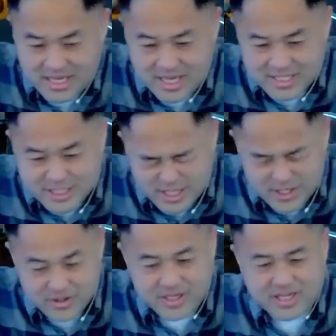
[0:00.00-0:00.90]
And
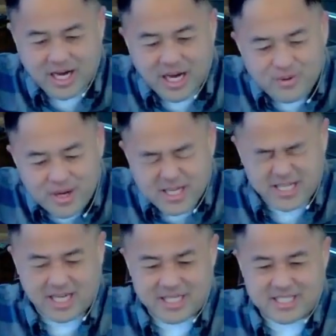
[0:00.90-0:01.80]
so God
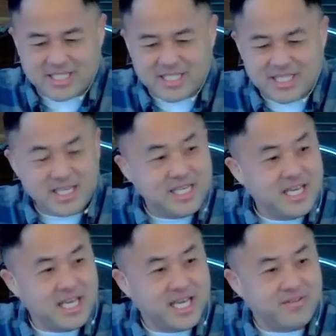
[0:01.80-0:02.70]
recognized,
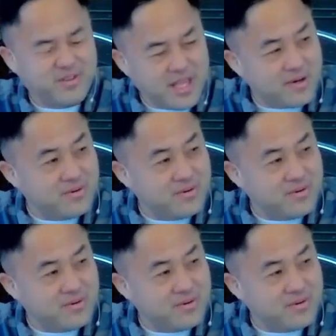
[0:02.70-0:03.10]
and for that